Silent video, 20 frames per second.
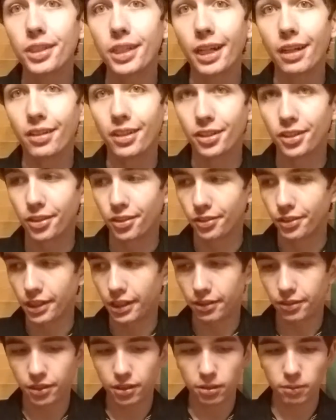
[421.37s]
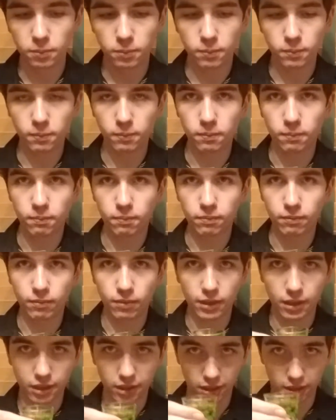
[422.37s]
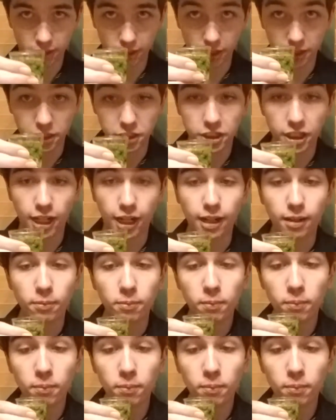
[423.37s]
how this turns out. Take a shot.